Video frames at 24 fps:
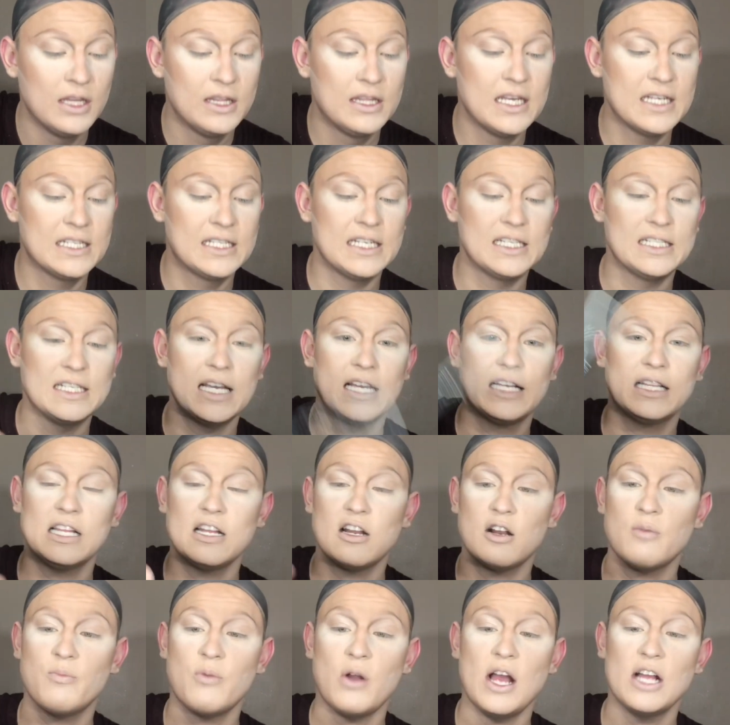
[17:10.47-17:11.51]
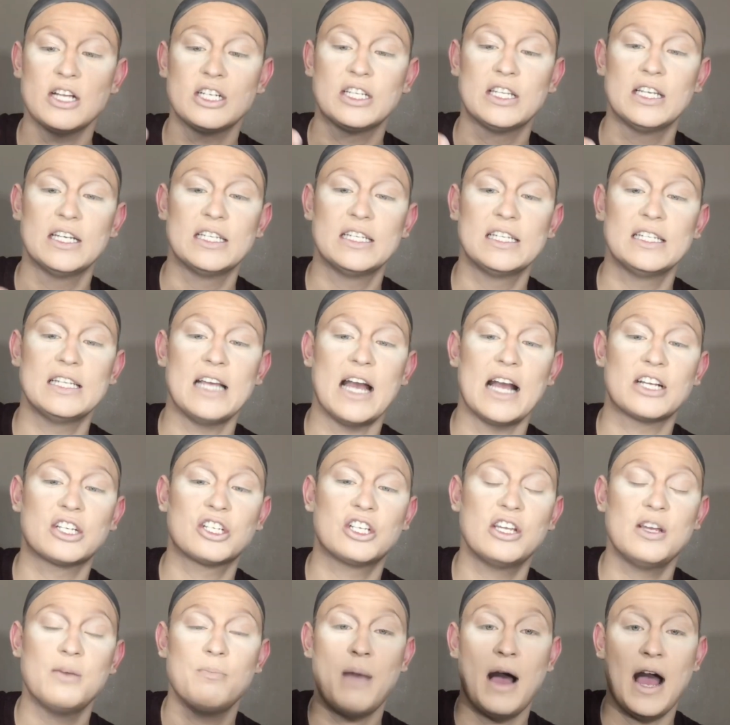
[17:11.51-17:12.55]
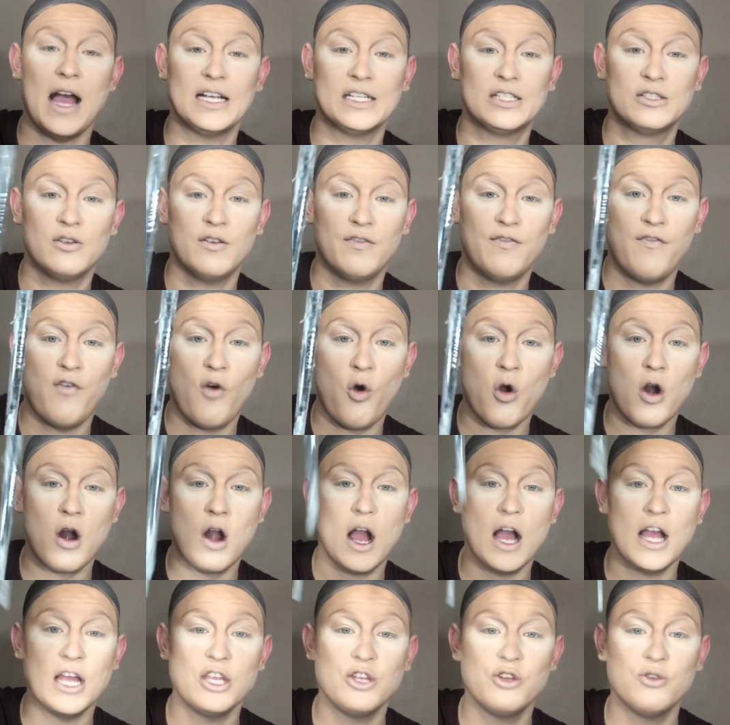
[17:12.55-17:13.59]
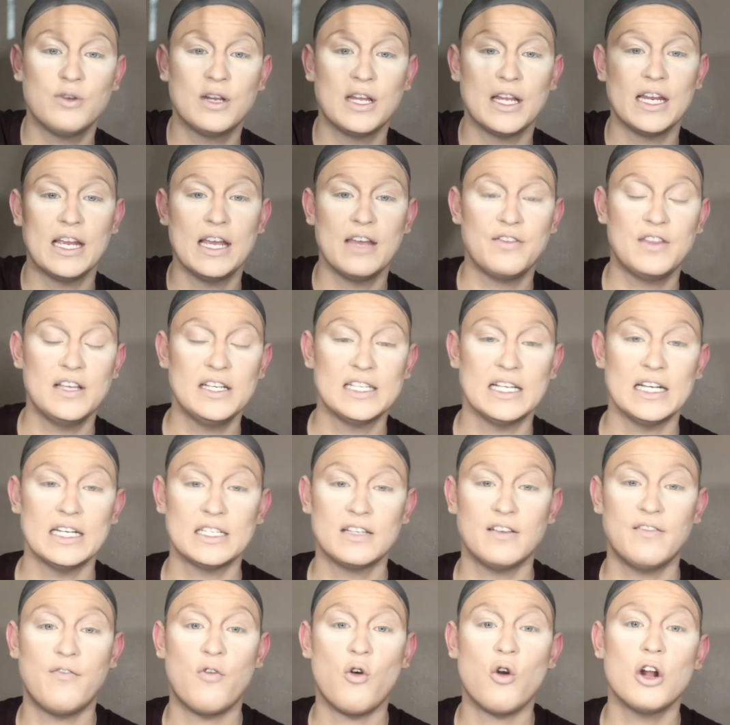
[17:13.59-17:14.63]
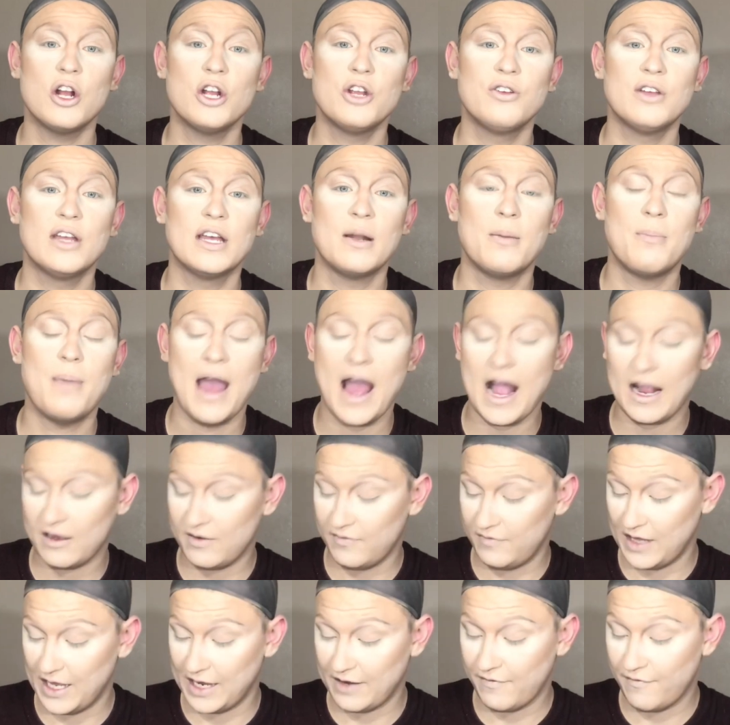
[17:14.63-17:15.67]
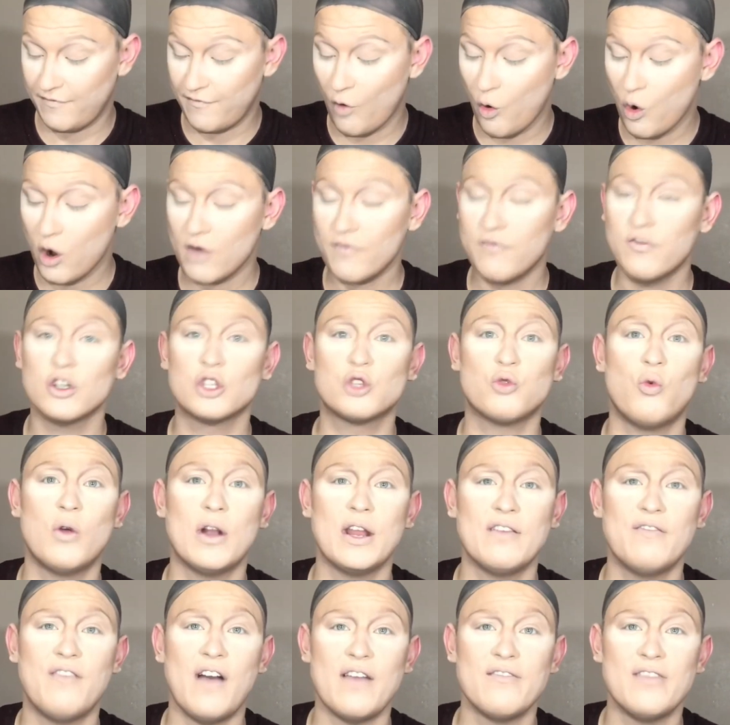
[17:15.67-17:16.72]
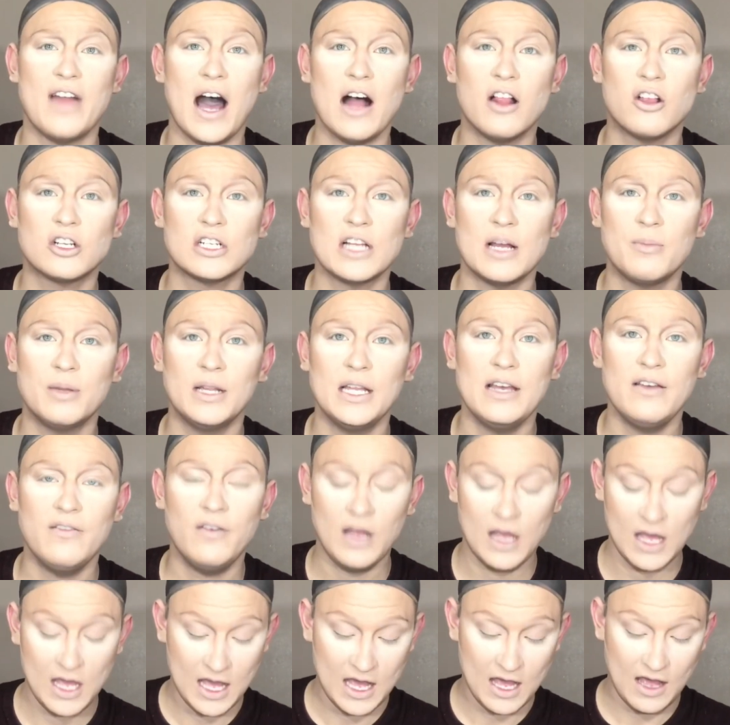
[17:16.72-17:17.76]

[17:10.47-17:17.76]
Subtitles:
This is a glitter brush. This is actually by Sephora. You can get these at Sephora. You can get a pack of like 4 for $25, I believe.